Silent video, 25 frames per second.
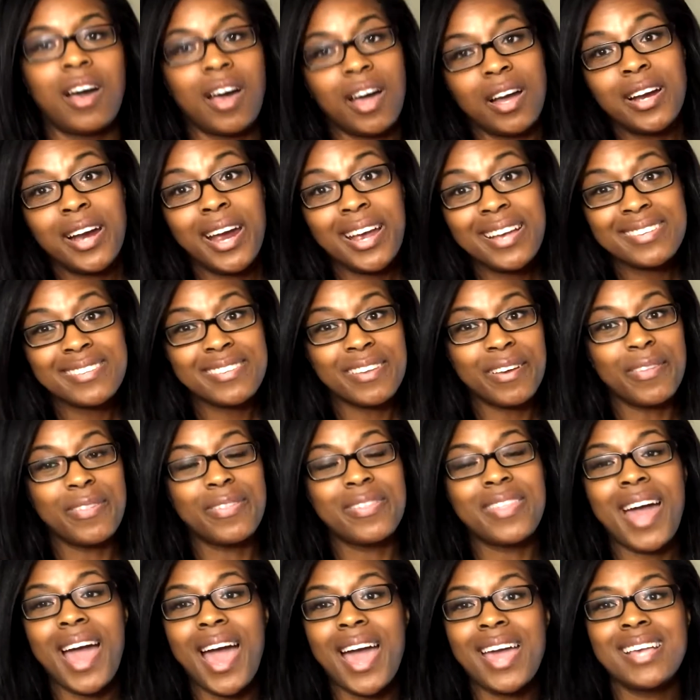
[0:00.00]
All right, so
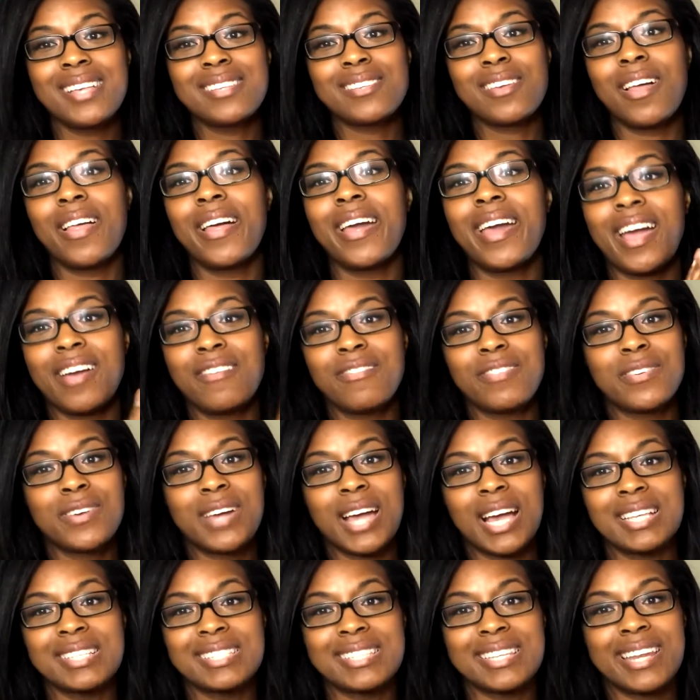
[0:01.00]
that is all I have for you
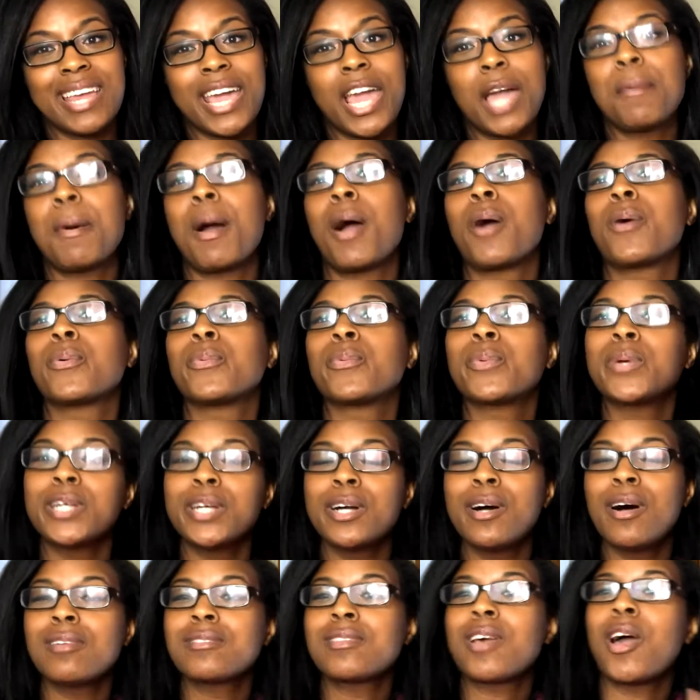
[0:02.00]
guys today about
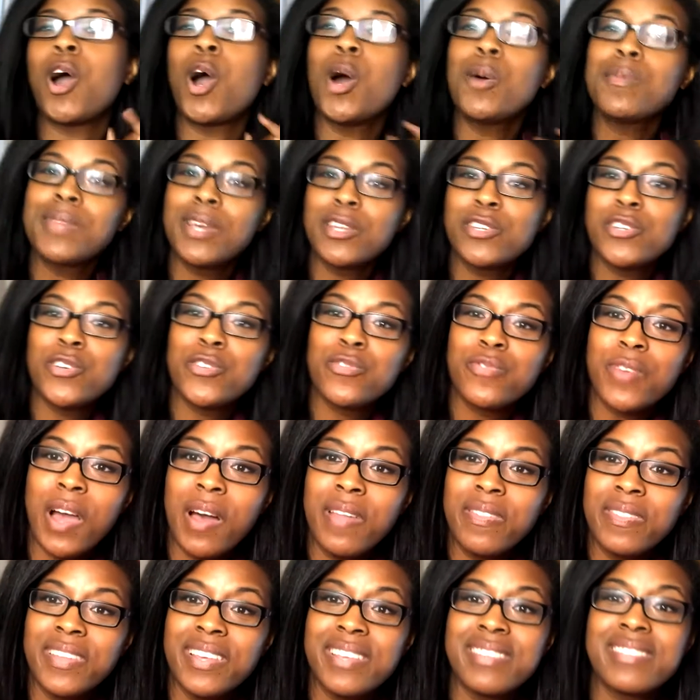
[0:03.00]
Reels. I hope that you
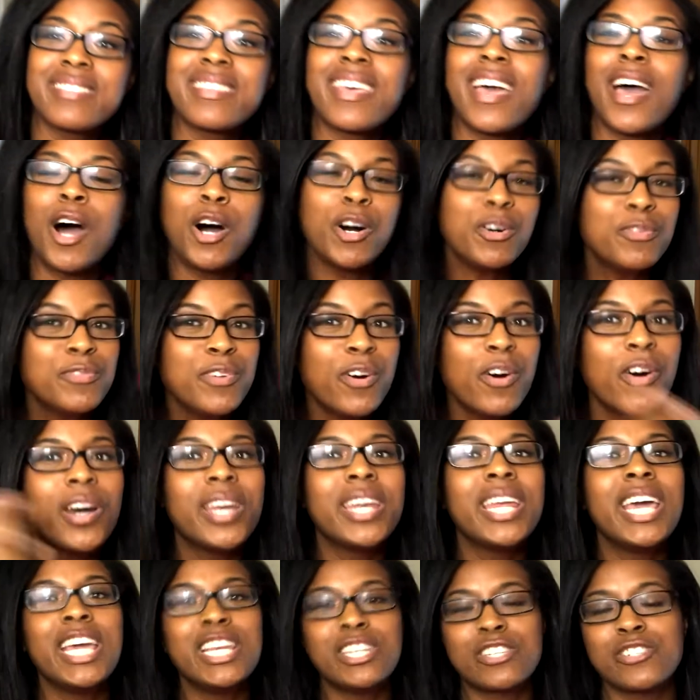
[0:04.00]
found this helpful
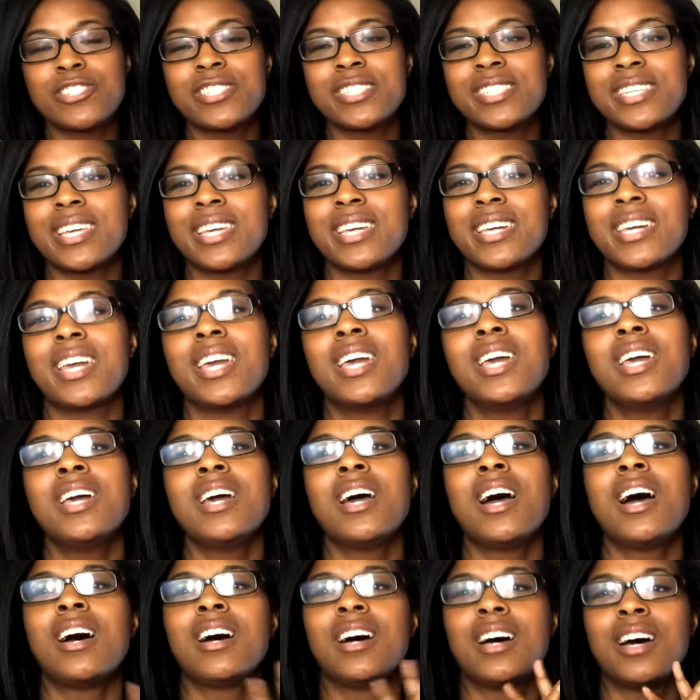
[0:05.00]
and interesting.
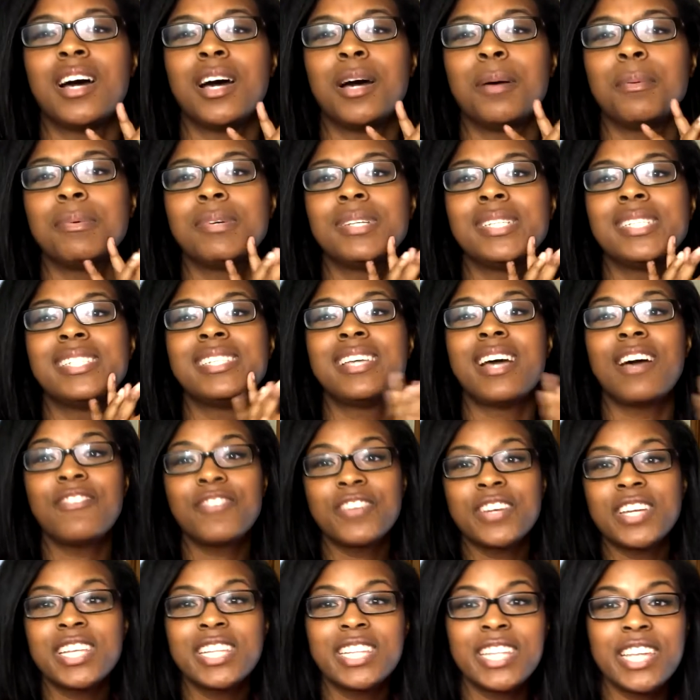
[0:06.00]

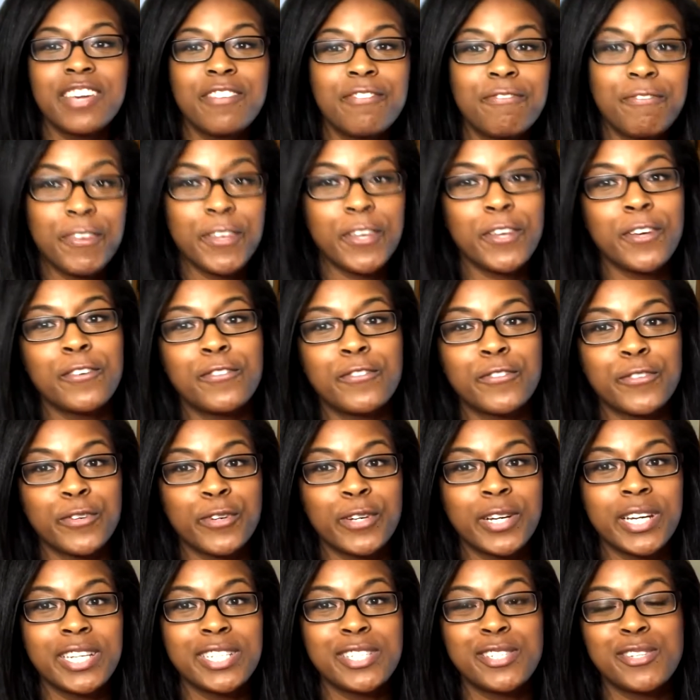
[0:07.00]
Definitely feel
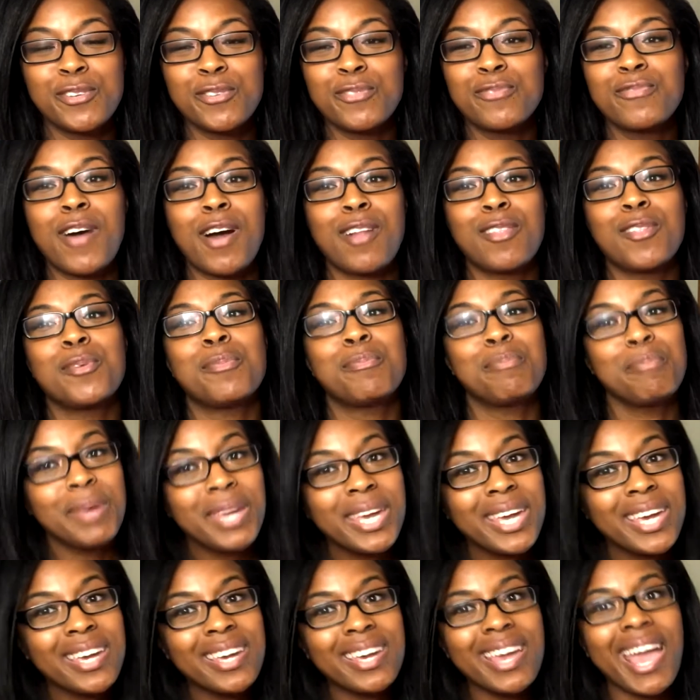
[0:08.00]
free to follow
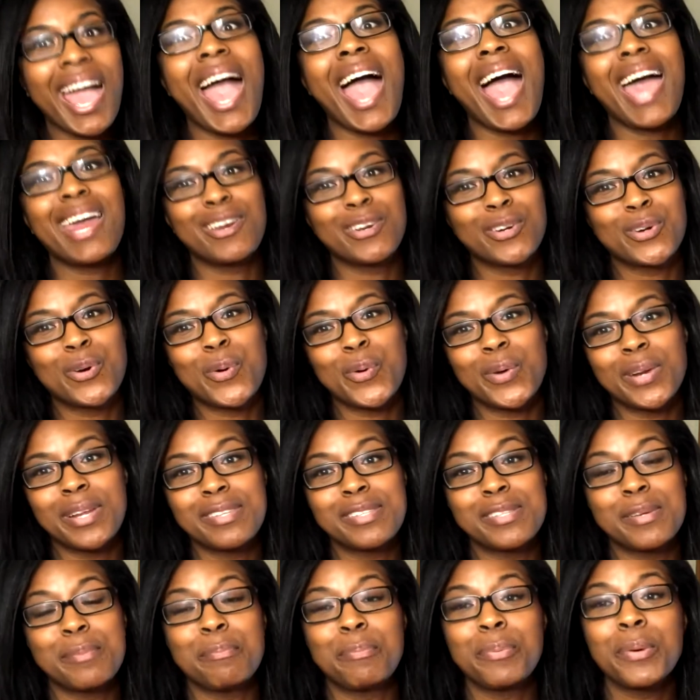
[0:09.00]
me at According
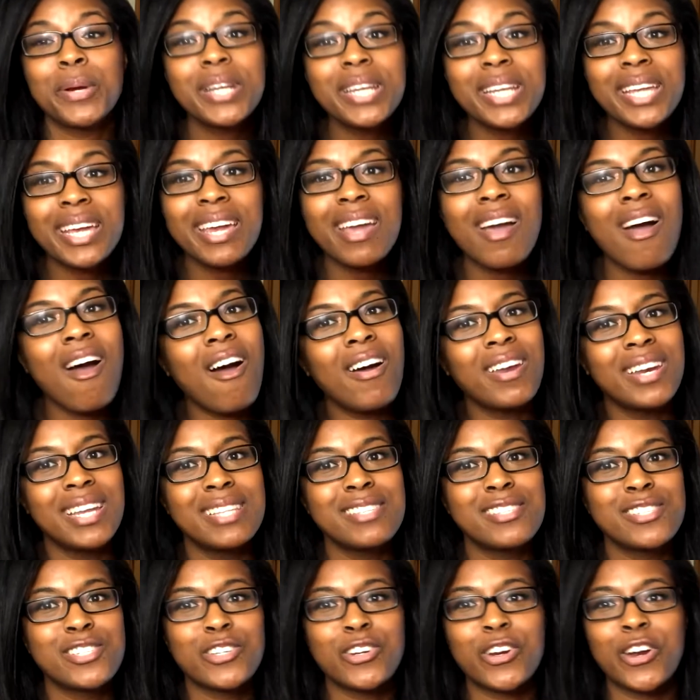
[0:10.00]
to Brittany on
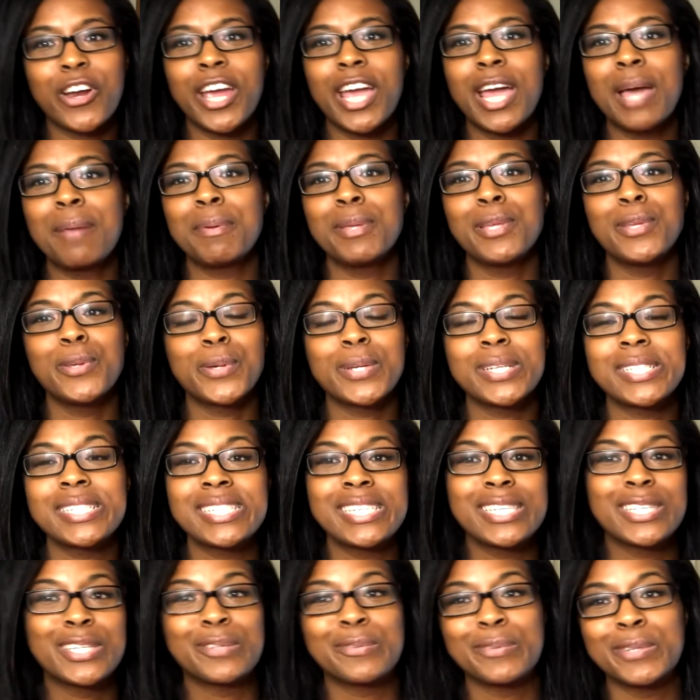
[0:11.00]
Instagram, and you can
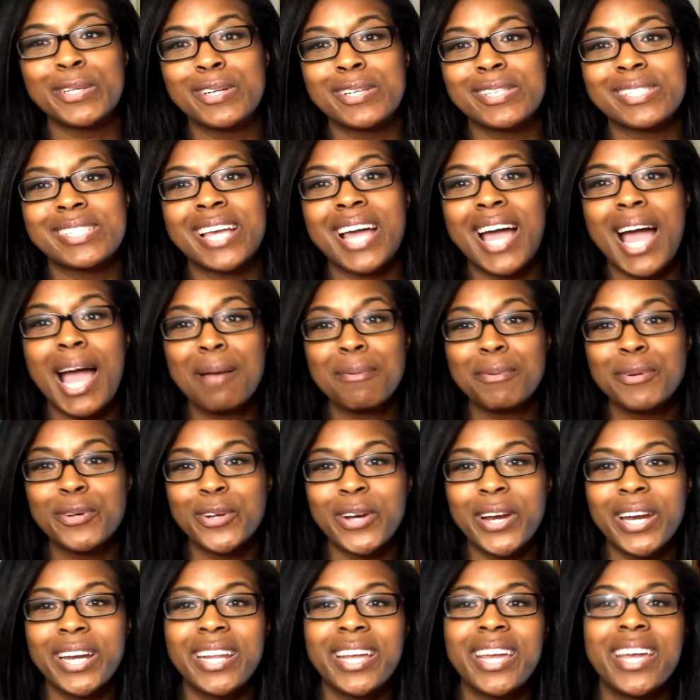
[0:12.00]
see the Reels that I'm
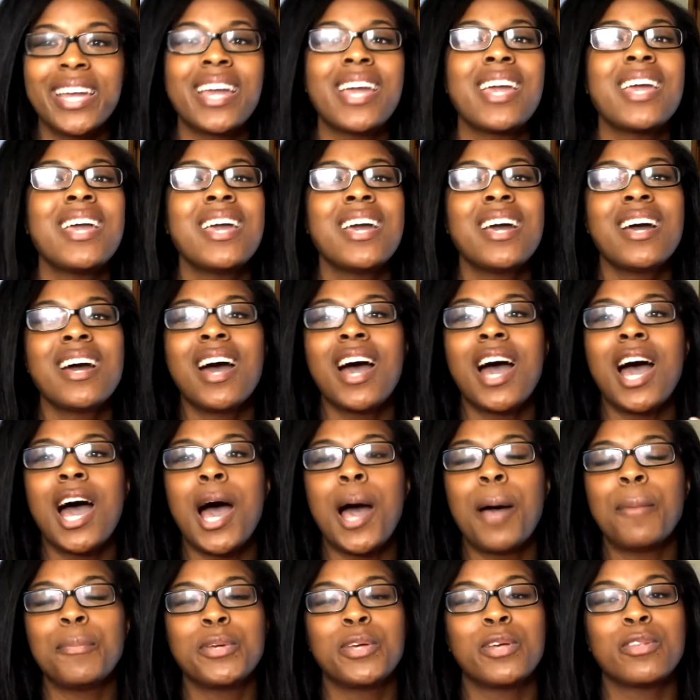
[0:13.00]
creating.
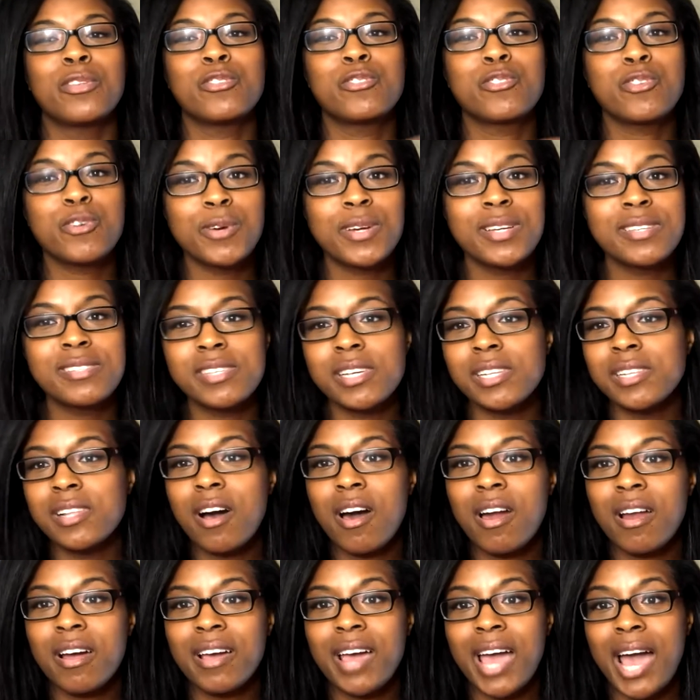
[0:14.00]
The jury's still
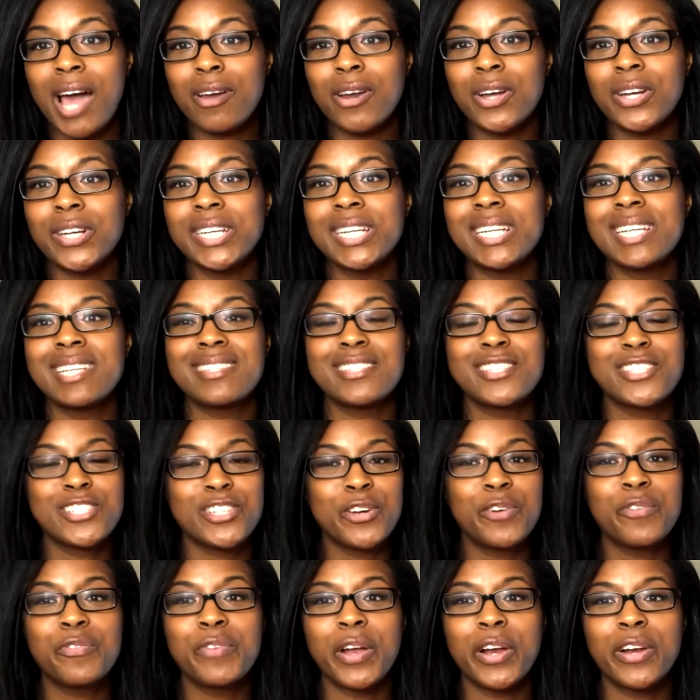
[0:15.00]
out on it. It's
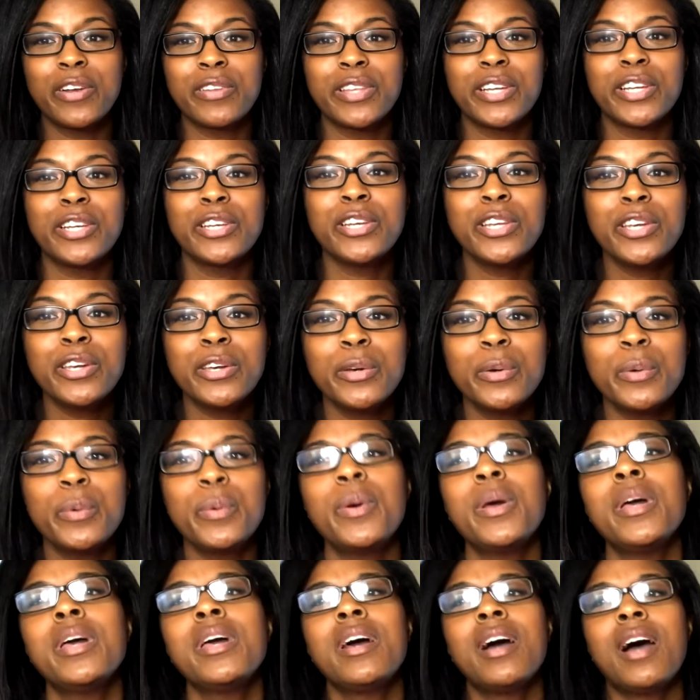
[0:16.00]
still fairly
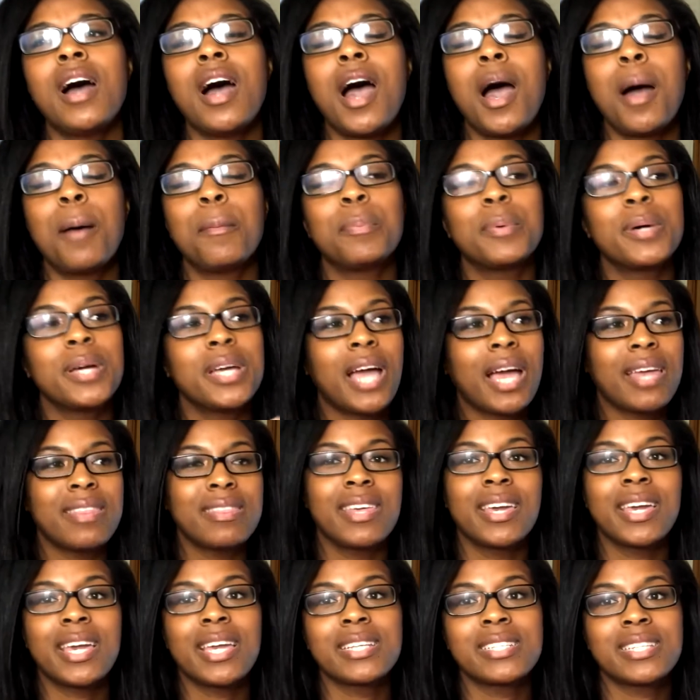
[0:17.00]
new, but I
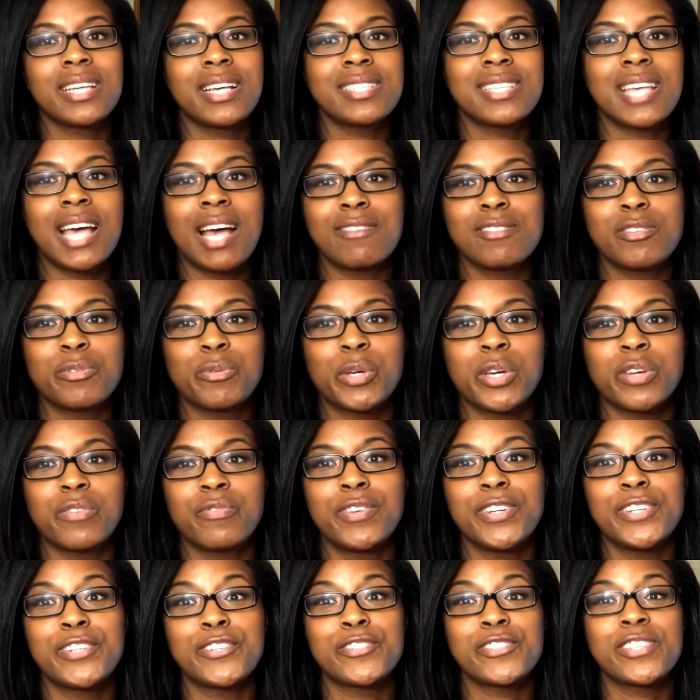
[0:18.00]
think it does have some good
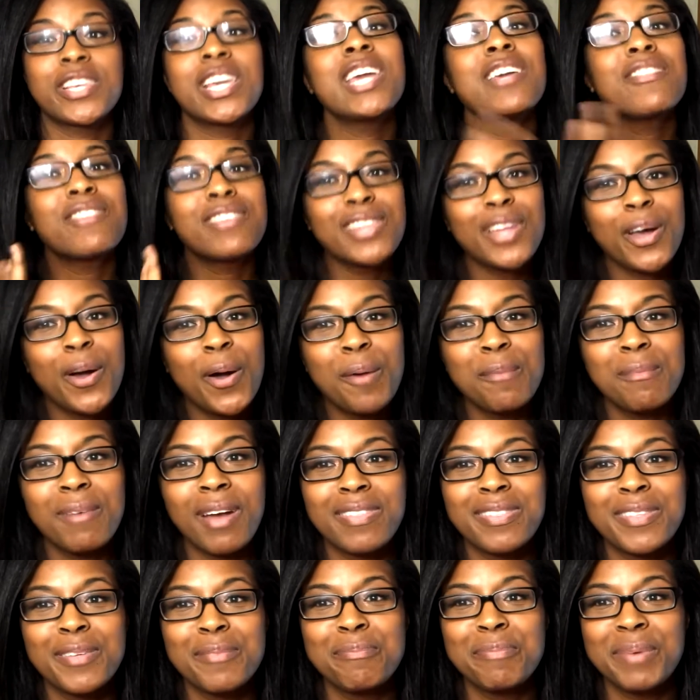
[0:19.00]
features, even though I'm
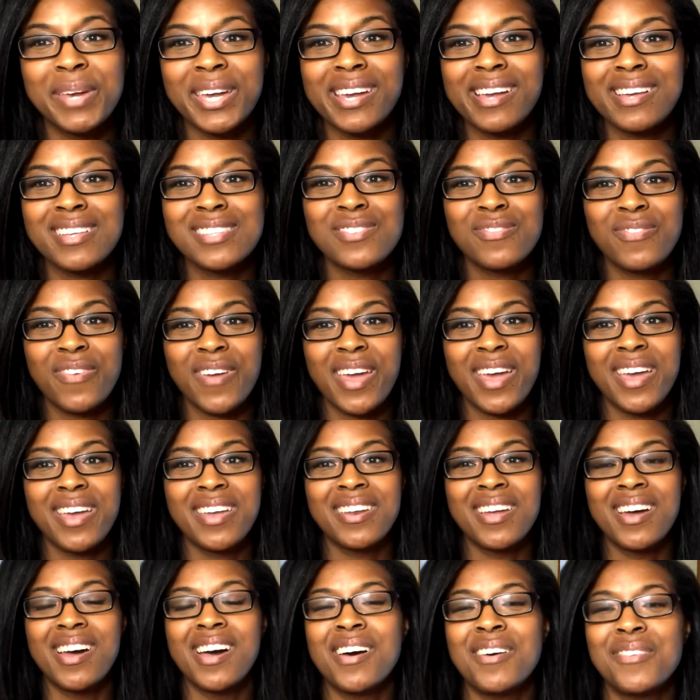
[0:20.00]
not the biggest
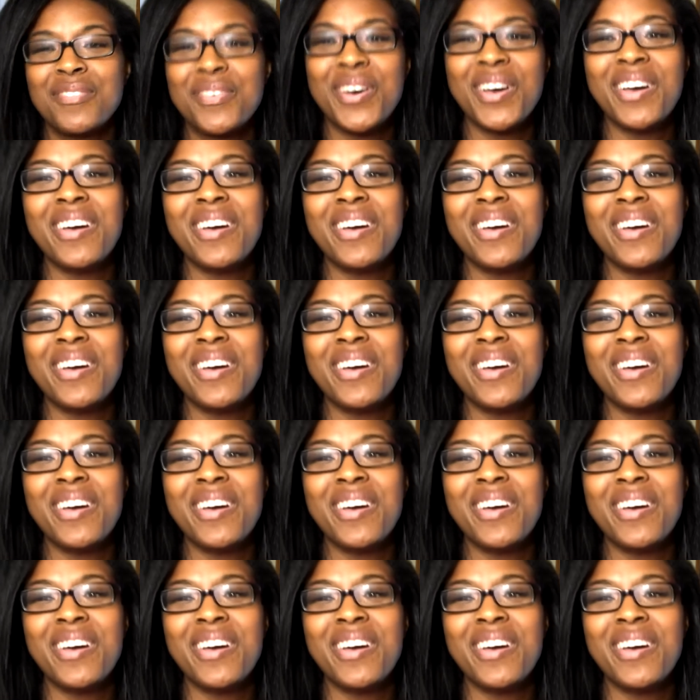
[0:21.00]
fan of